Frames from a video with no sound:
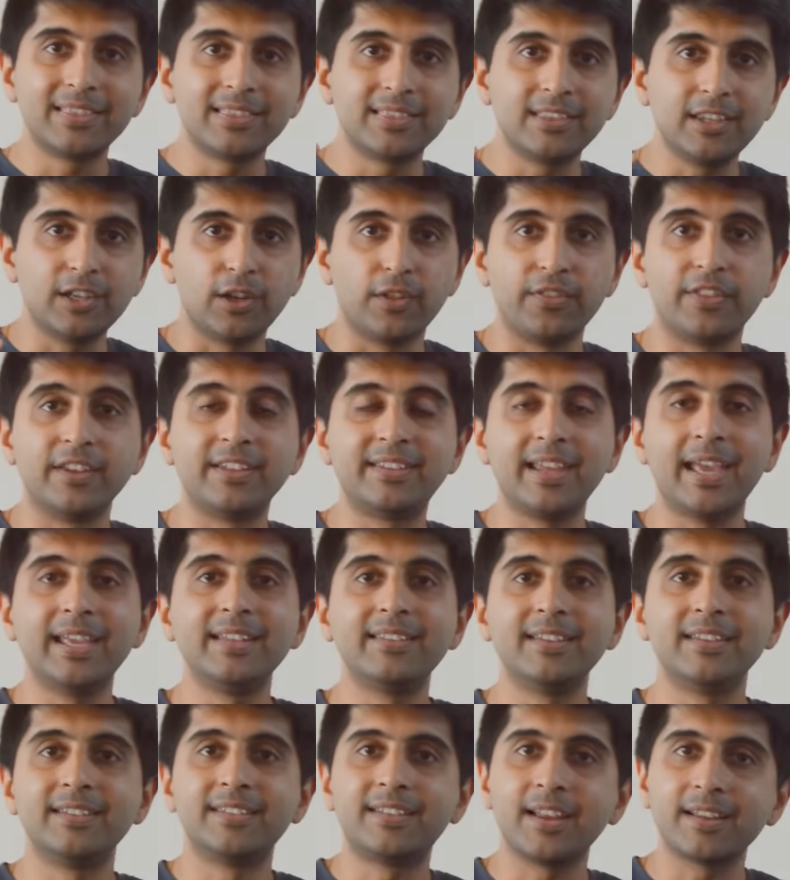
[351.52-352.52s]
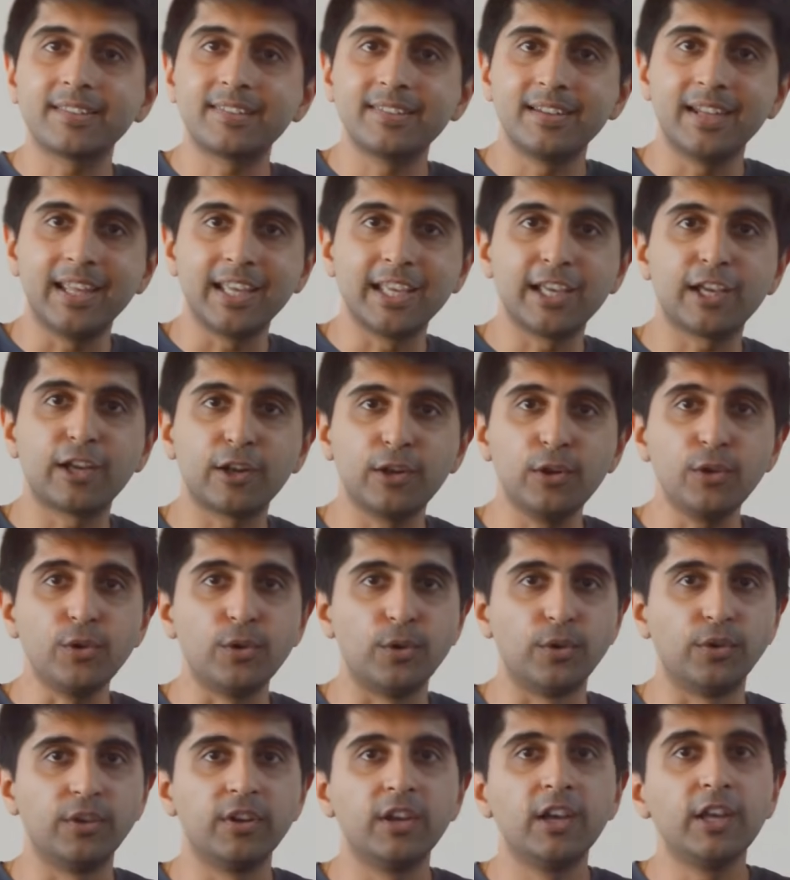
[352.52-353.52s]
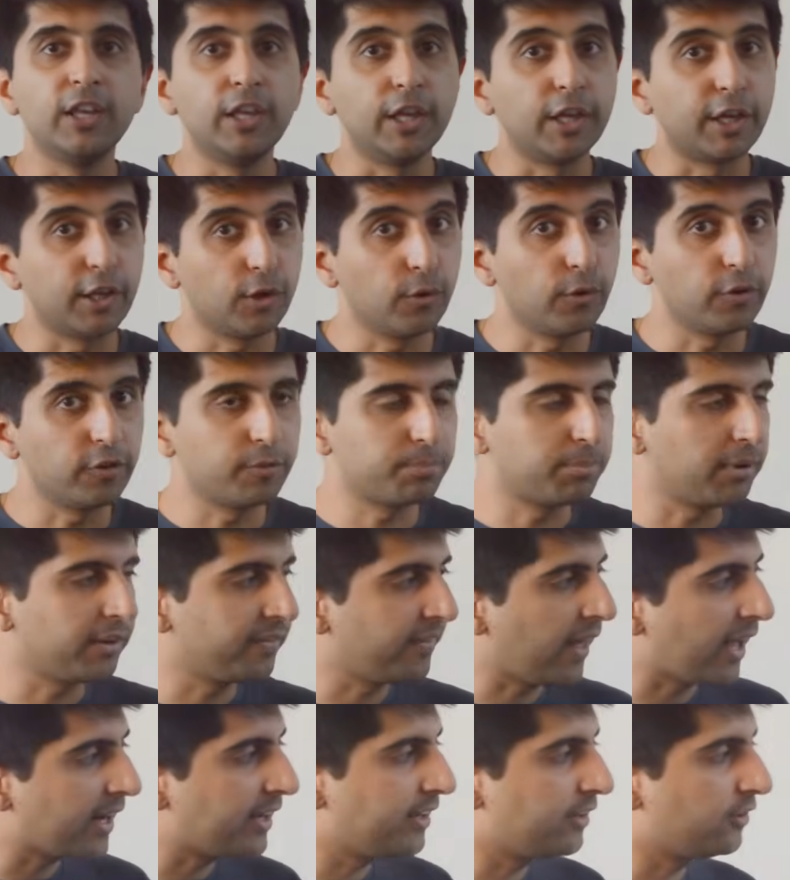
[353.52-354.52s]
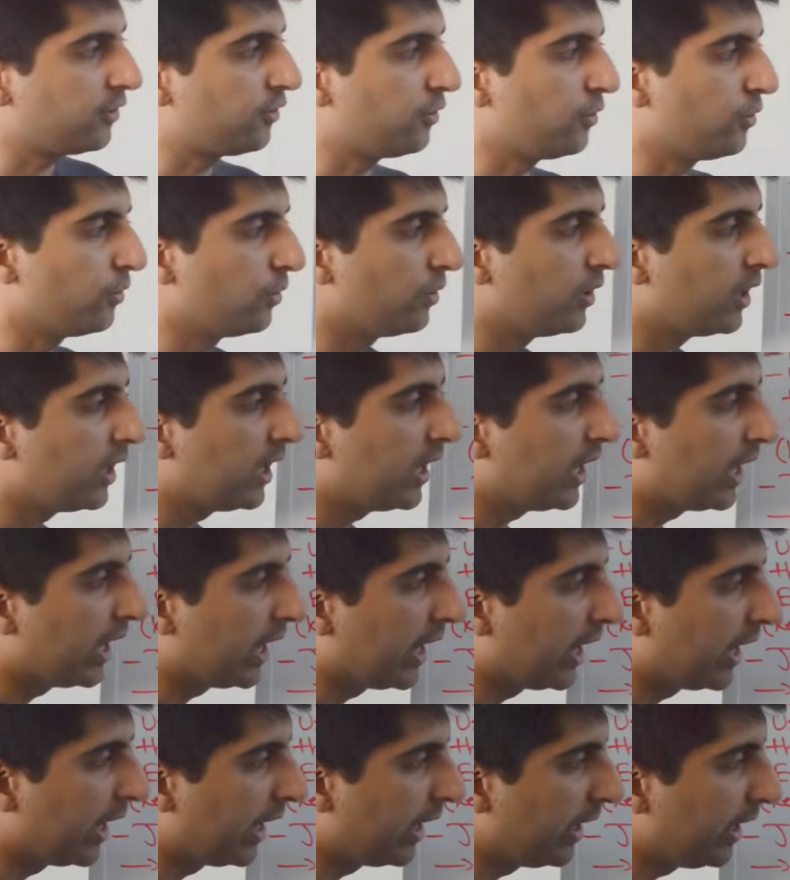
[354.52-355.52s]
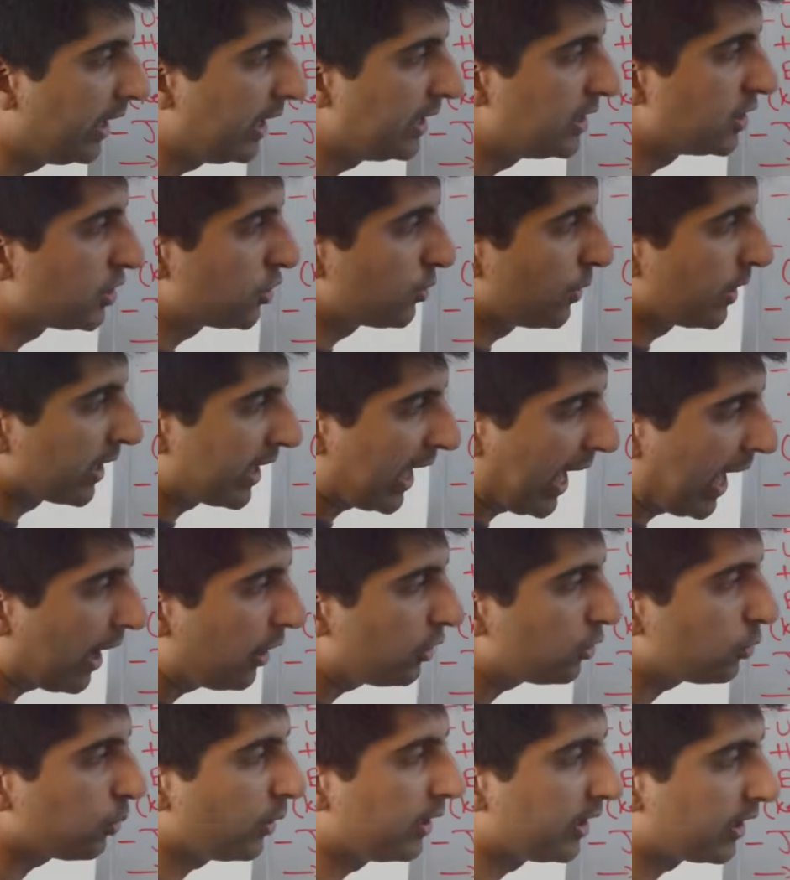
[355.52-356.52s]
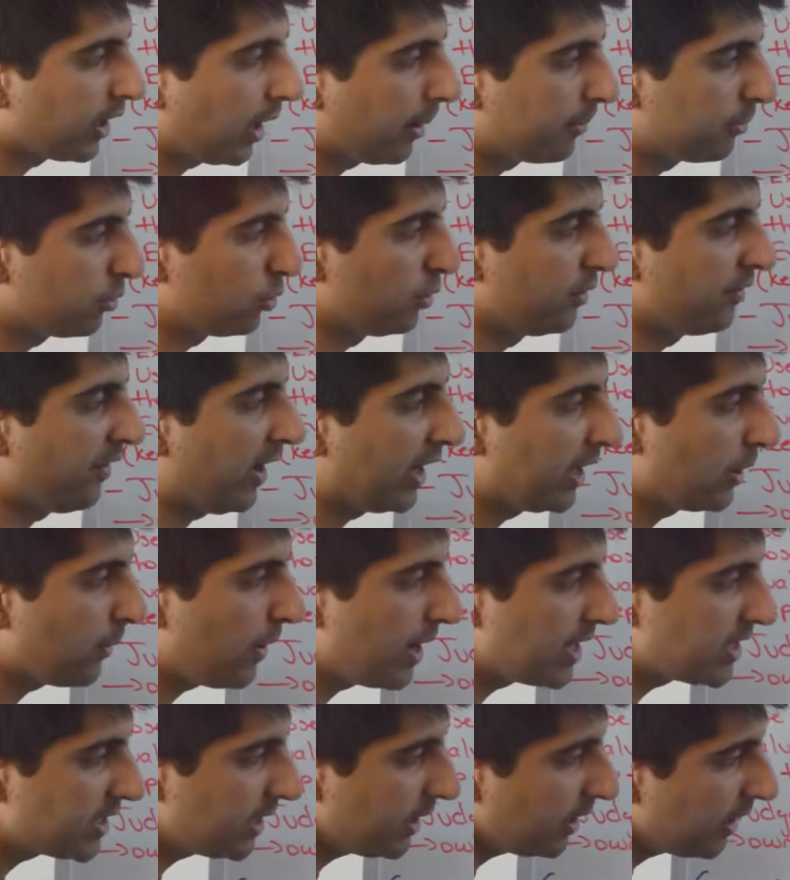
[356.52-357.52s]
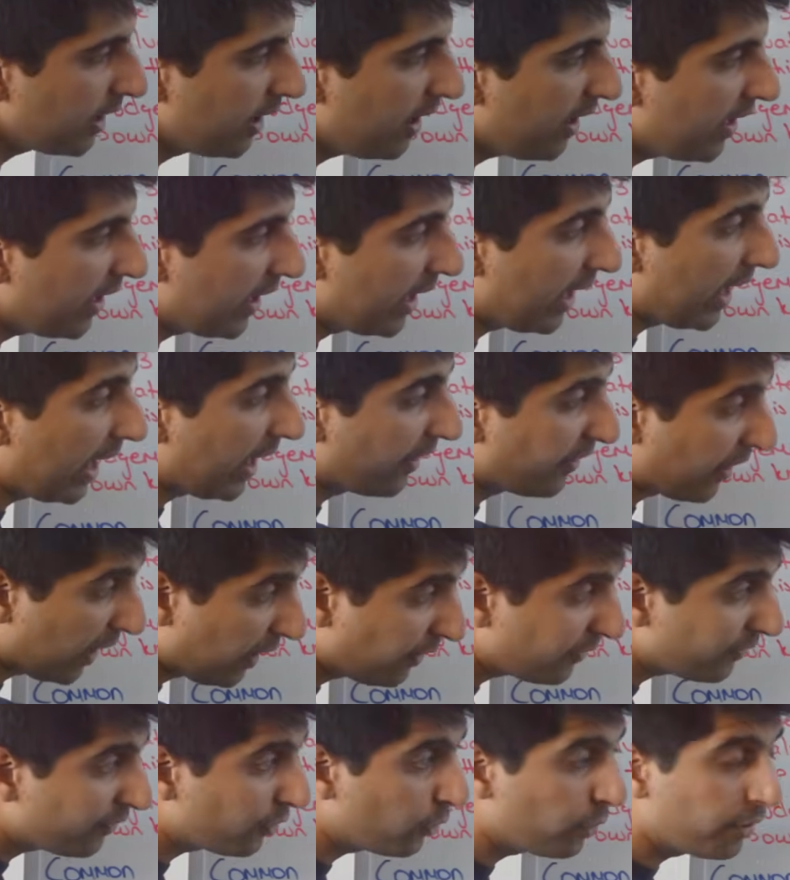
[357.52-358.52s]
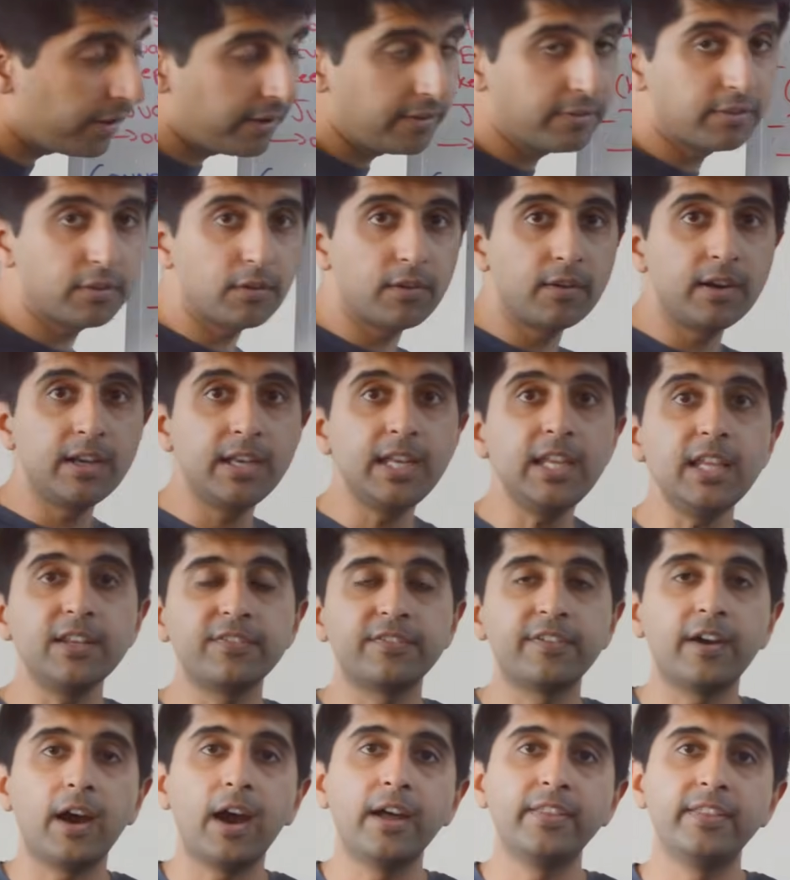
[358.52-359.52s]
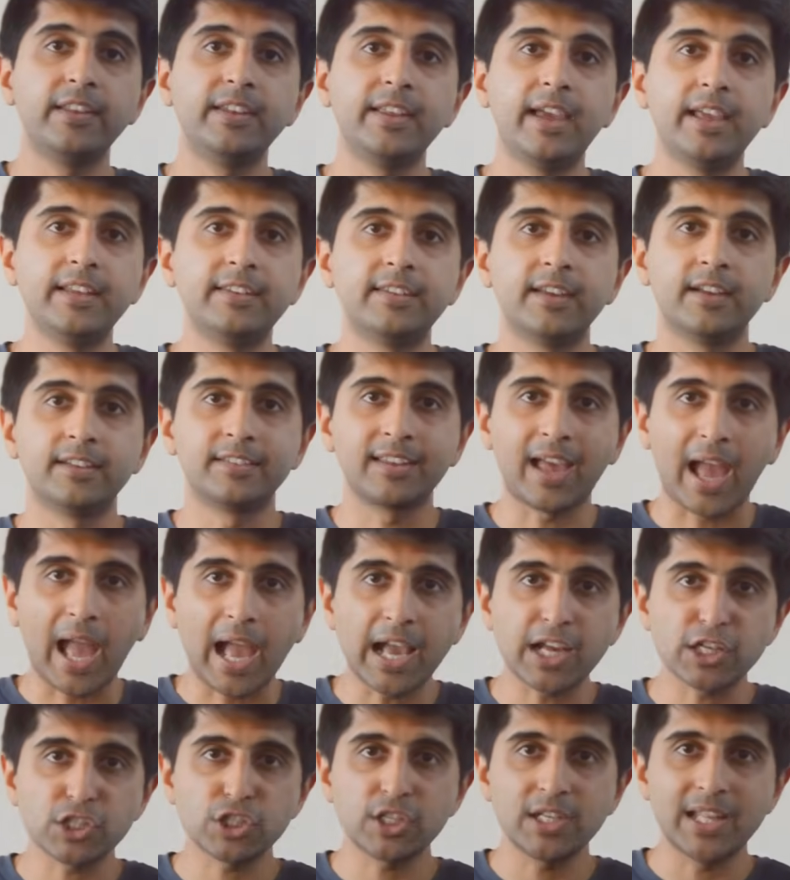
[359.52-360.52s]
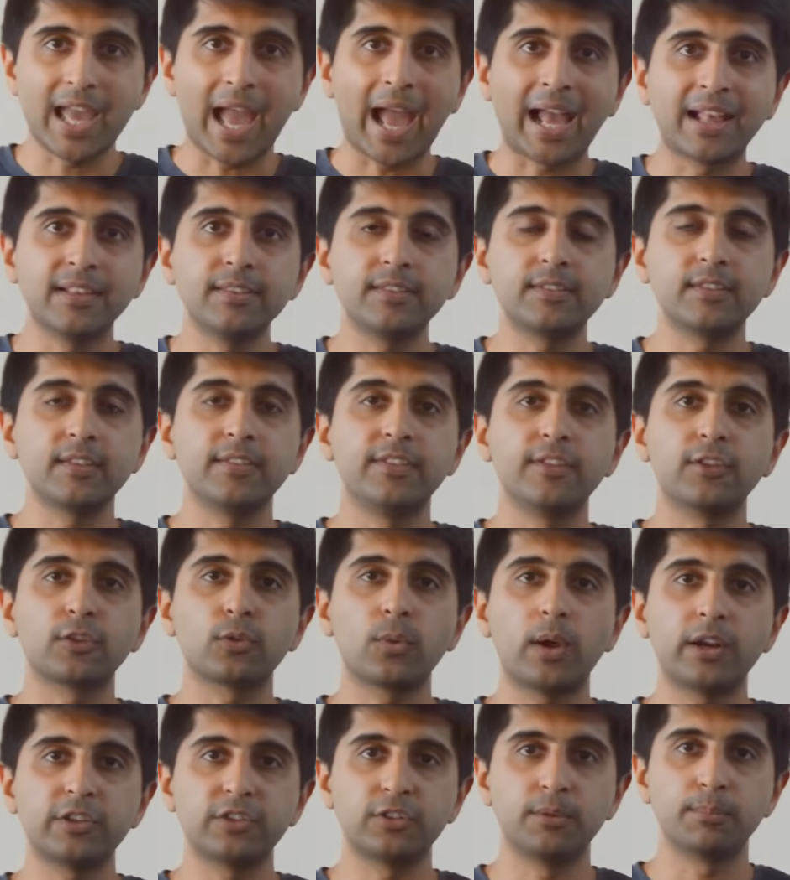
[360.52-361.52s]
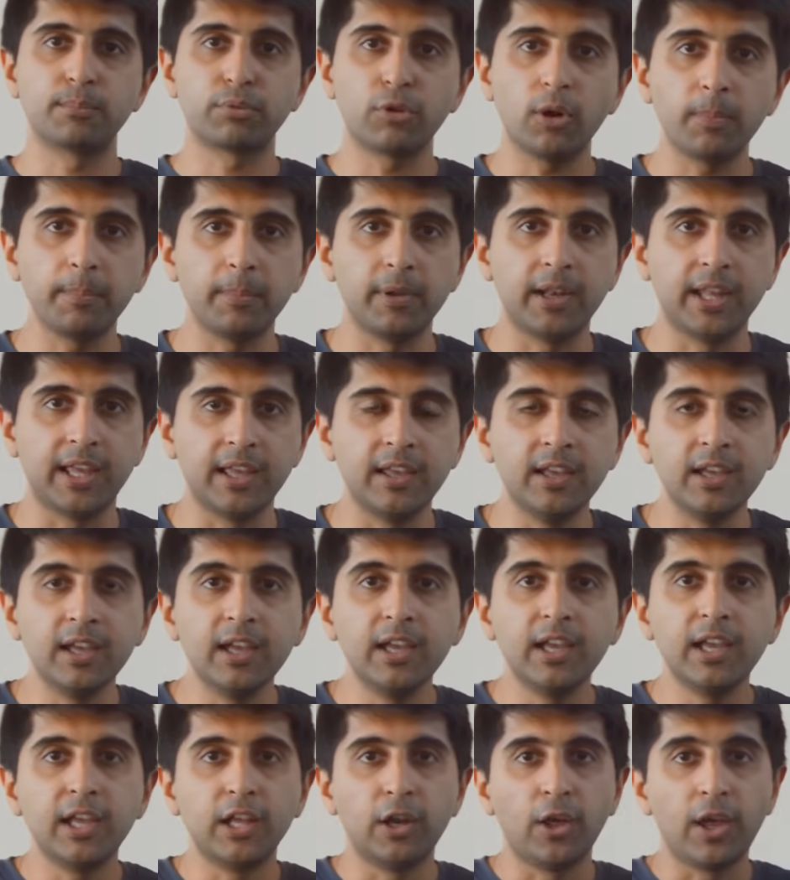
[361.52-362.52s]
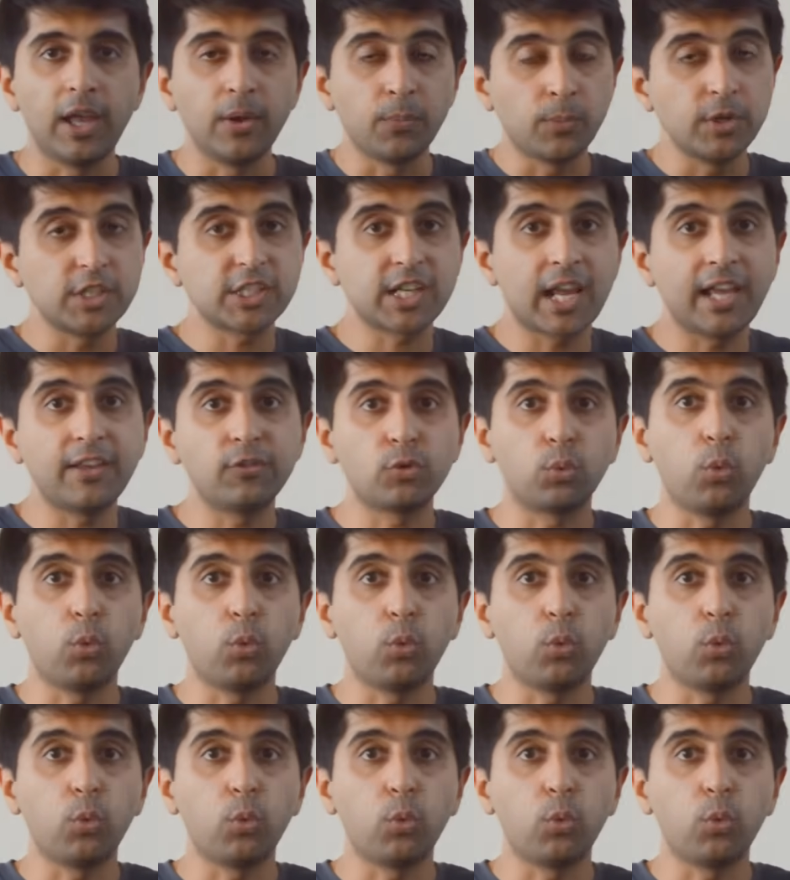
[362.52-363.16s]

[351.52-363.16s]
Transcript: you know, the data doesn't include? You can always bring that into, uh, into account when it comes to evaluating. Therefore, is there a need for other data to actually answer this question properly? You know, in which case,